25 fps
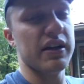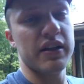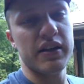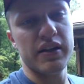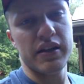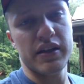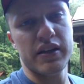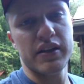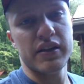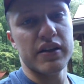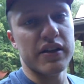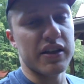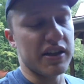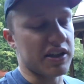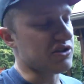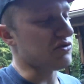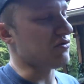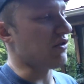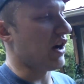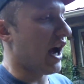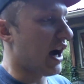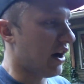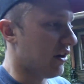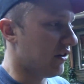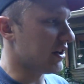
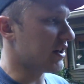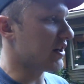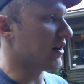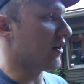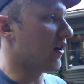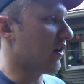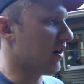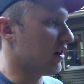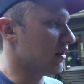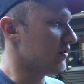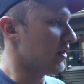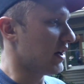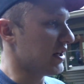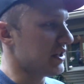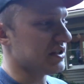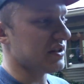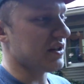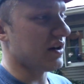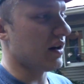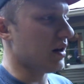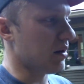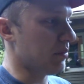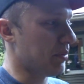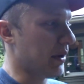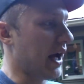it's rally car, race
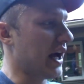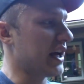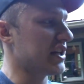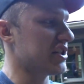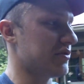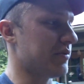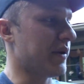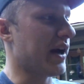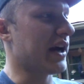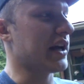car patched